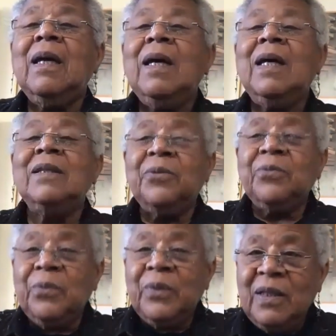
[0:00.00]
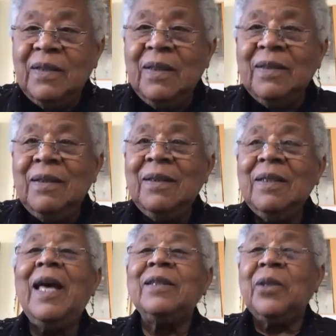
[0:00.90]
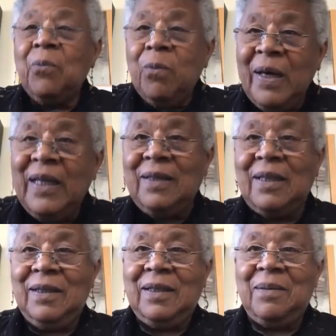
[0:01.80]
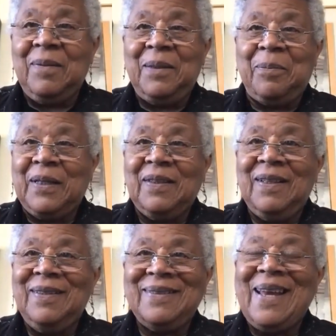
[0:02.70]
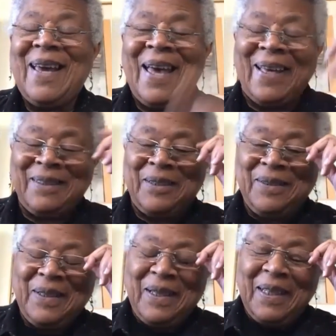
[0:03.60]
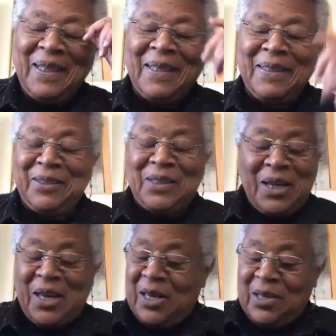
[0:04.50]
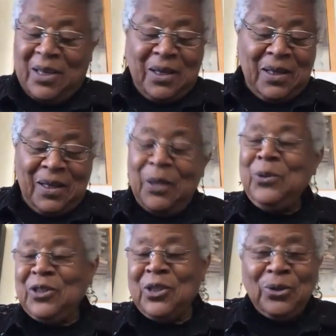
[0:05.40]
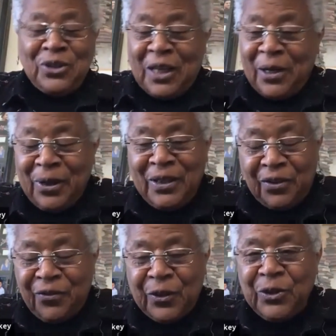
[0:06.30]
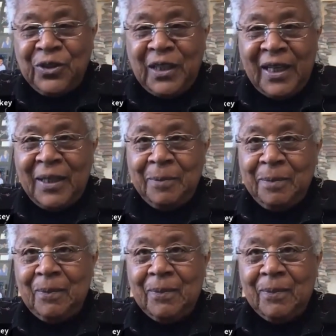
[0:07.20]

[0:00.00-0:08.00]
And the reason and the way that they can make presidents act is it was so scary the first day